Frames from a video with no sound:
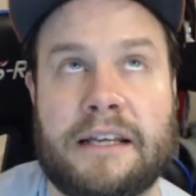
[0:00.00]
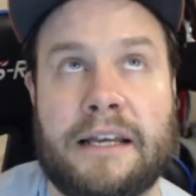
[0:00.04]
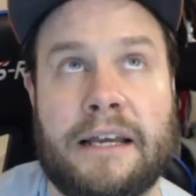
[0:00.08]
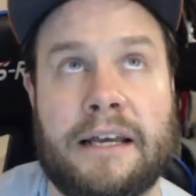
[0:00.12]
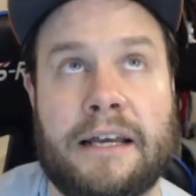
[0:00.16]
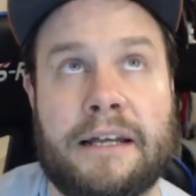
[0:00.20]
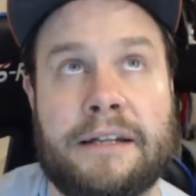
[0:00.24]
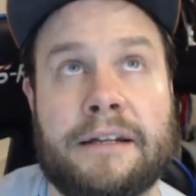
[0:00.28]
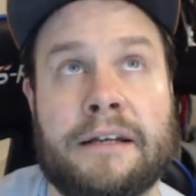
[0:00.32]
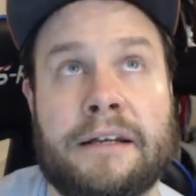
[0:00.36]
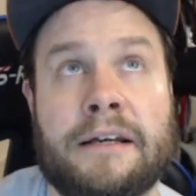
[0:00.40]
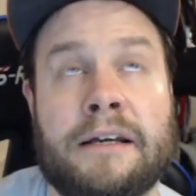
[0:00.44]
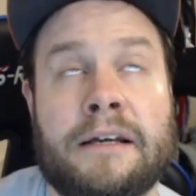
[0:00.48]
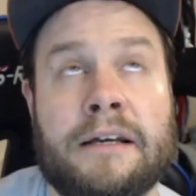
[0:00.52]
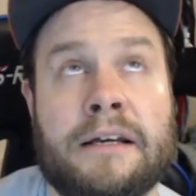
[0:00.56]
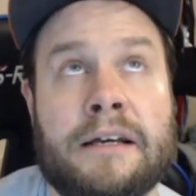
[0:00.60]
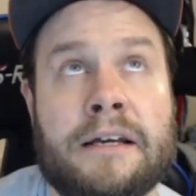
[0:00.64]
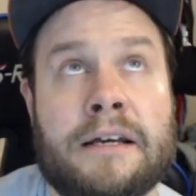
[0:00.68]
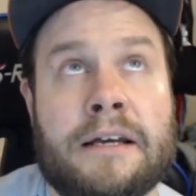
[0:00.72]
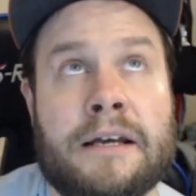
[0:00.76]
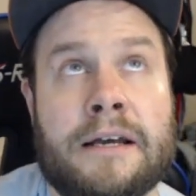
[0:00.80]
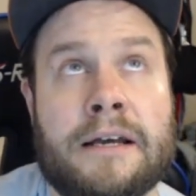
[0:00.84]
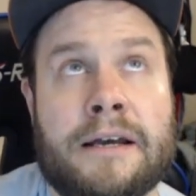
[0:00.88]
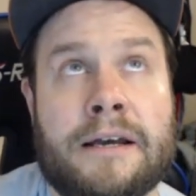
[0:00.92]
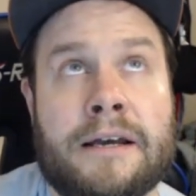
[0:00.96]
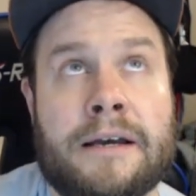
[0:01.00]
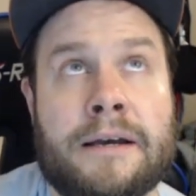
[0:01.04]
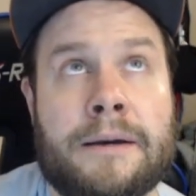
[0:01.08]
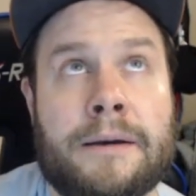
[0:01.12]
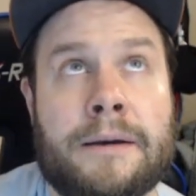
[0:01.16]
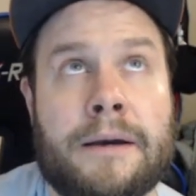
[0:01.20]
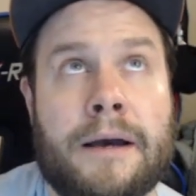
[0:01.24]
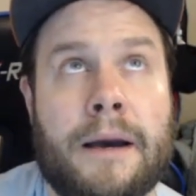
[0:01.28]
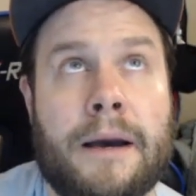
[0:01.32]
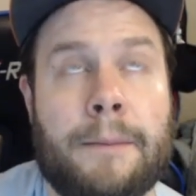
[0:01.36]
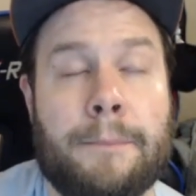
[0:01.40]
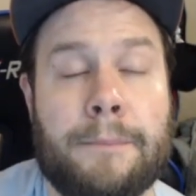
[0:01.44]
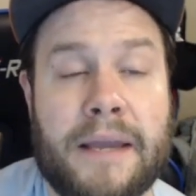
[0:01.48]
And
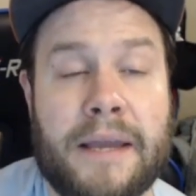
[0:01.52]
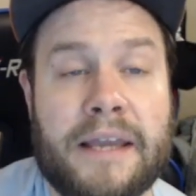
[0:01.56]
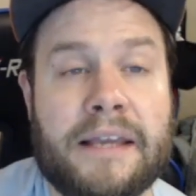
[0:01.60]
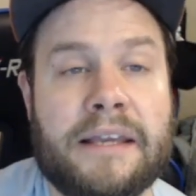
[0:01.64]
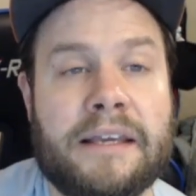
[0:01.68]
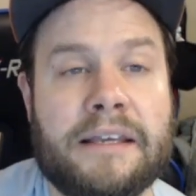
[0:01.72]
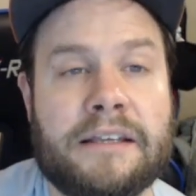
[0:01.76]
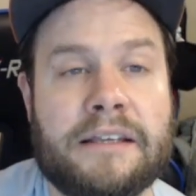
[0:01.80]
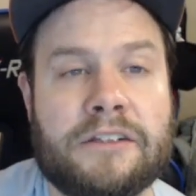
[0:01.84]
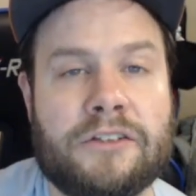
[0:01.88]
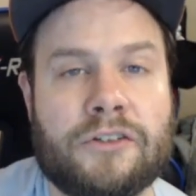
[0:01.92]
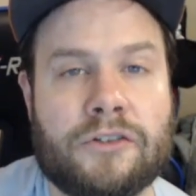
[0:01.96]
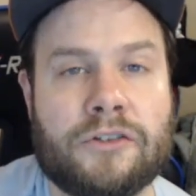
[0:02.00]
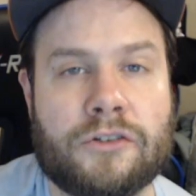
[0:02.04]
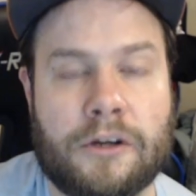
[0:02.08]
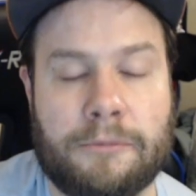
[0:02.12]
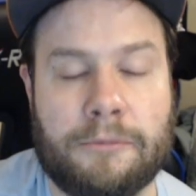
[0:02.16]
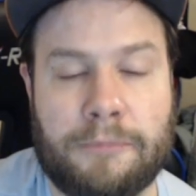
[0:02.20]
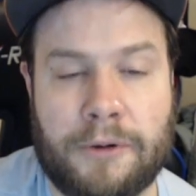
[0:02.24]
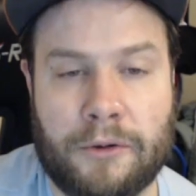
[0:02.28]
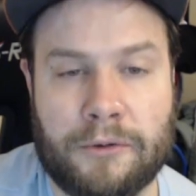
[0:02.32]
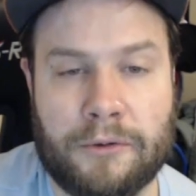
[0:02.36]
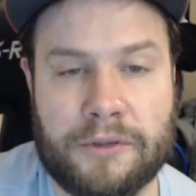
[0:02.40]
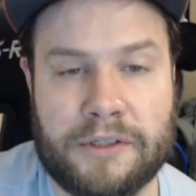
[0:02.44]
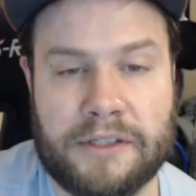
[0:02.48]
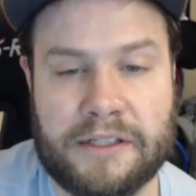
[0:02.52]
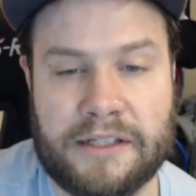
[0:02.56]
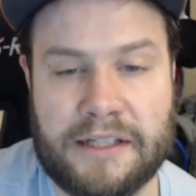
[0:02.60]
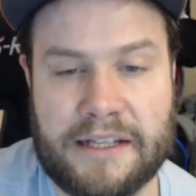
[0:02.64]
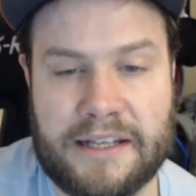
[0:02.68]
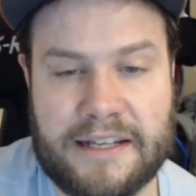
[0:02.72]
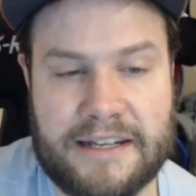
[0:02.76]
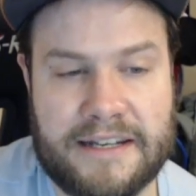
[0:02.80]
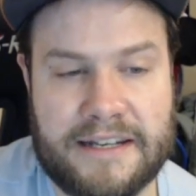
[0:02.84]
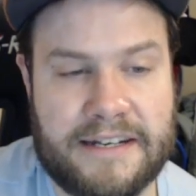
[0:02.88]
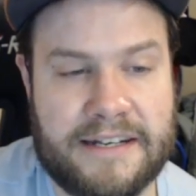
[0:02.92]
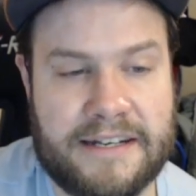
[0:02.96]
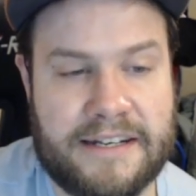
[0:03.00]
making your opponent
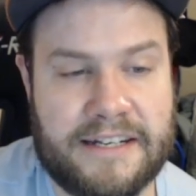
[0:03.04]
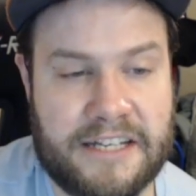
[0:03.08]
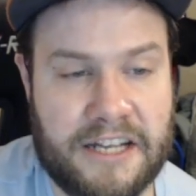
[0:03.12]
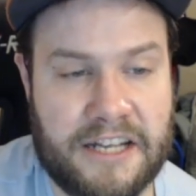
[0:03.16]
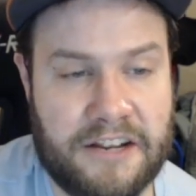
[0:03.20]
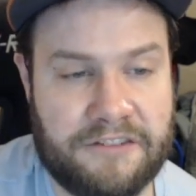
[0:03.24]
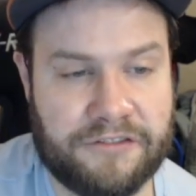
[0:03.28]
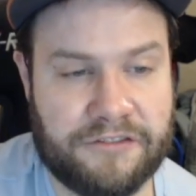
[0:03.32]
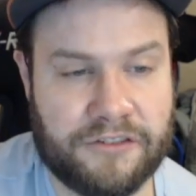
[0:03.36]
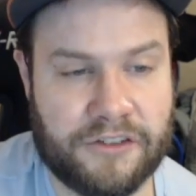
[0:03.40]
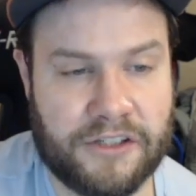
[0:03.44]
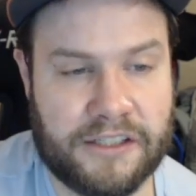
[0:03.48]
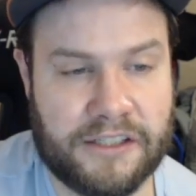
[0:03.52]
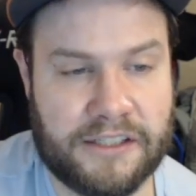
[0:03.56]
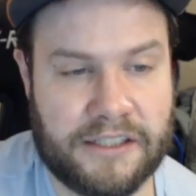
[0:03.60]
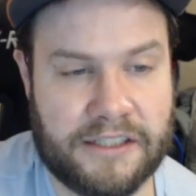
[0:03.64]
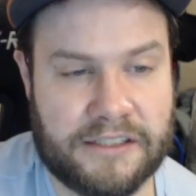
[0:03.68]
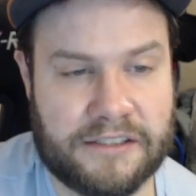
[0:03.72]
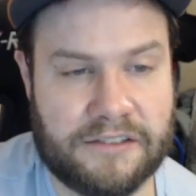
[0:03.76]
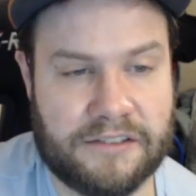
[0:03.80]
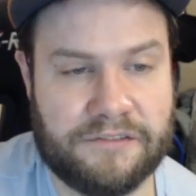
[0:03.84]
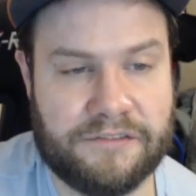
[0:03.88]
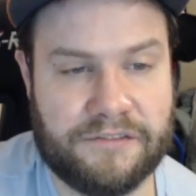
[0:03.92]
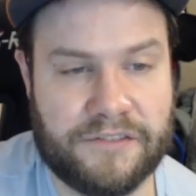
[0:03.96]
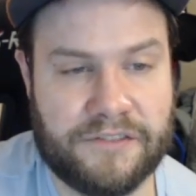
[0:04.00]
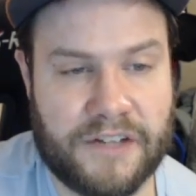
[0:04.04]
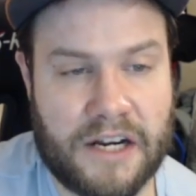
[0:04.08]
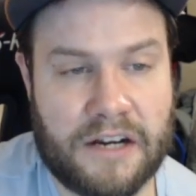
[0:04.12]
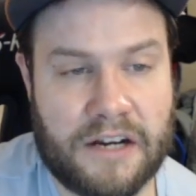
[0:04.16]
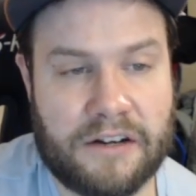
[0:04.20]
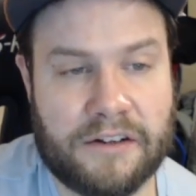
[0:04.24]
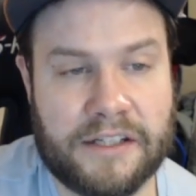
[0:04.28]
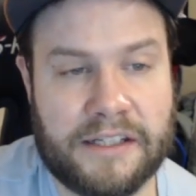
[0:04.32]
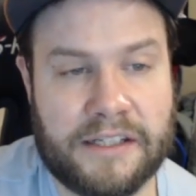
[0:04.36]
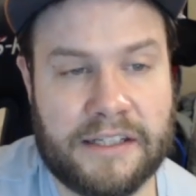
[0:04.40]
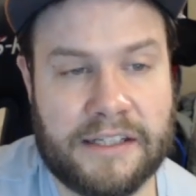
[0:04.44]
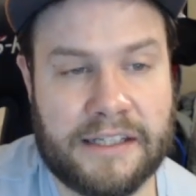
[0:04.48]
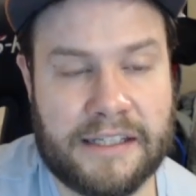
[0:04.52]
indifferent is a
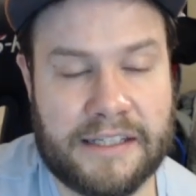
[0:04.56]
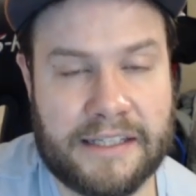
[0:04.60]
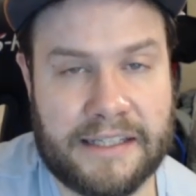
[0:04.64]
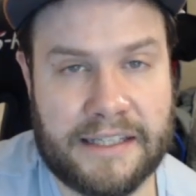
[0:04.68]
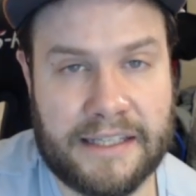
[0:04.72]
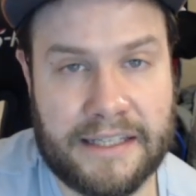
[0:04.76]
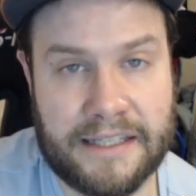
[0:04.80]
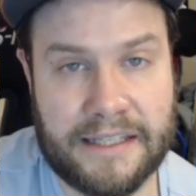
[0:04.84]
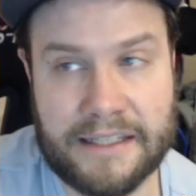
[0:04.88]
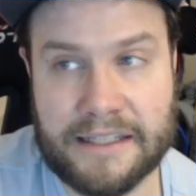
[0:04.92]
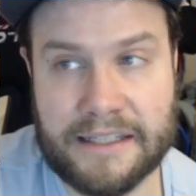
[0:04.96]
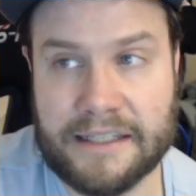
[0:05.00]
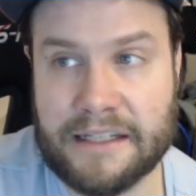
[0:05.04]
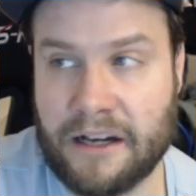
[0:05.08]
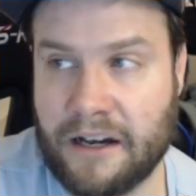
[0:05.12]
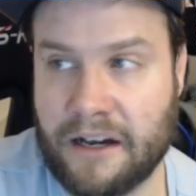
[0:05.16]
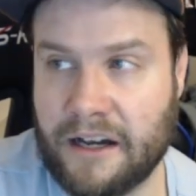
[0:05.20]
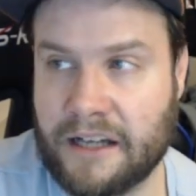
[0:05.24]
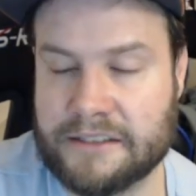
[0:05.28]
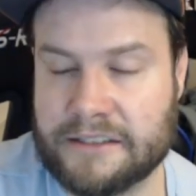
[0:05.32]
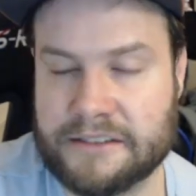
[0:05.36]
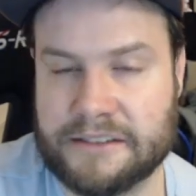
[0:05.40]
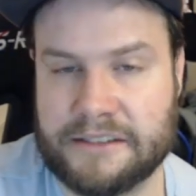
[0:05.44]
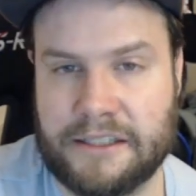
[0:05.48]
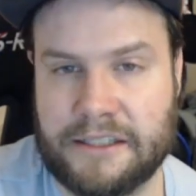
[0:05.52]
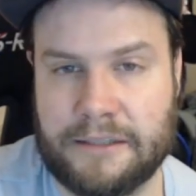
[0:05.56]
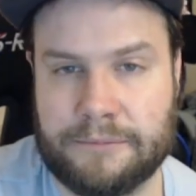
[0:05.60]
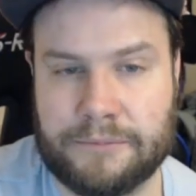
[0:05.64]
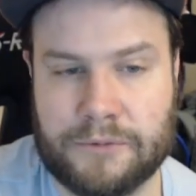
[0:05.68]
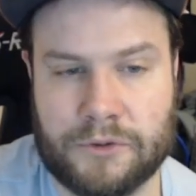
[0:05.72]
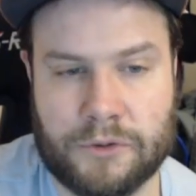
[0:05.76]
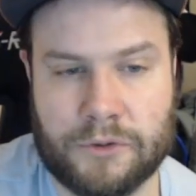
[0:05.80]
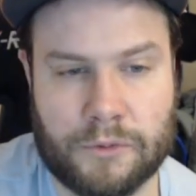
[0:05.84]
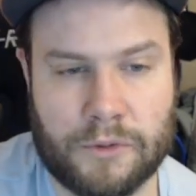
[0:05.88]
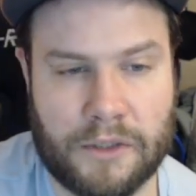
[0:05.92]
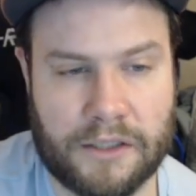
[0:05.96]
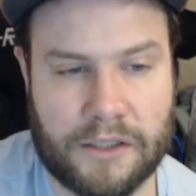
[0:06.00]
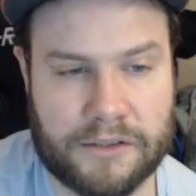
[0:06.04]
very key concept
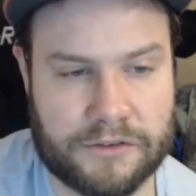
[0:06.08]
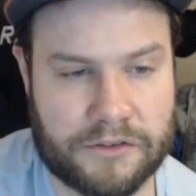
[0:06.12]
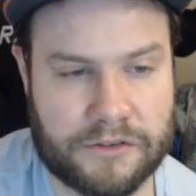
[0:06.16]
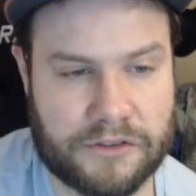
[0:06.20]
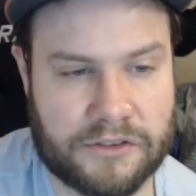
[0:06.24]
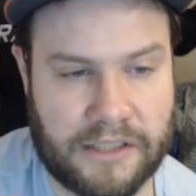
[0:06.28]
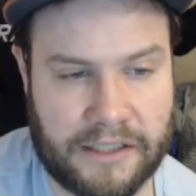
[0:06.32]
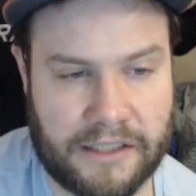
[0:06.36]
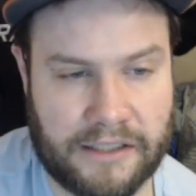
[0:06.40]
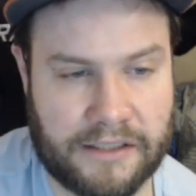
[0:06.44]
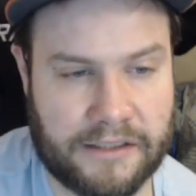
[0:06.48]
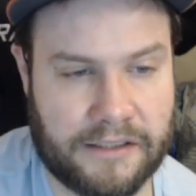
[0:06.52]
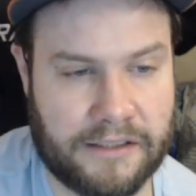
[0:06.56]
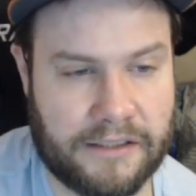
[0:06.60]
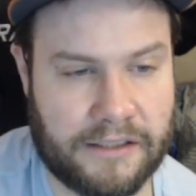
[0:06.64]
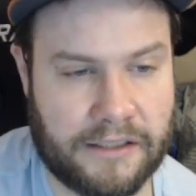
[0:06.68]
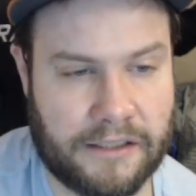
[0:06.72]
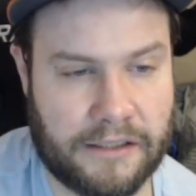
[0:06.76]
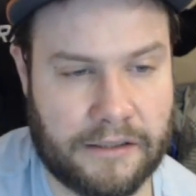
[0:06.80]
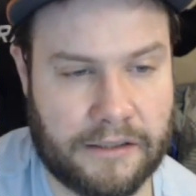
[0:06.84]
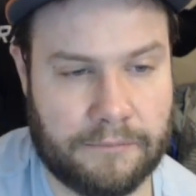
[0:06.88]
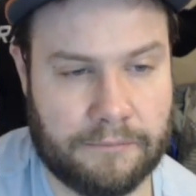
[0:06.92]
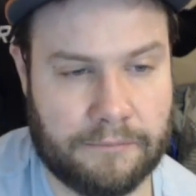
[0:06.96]
to understanding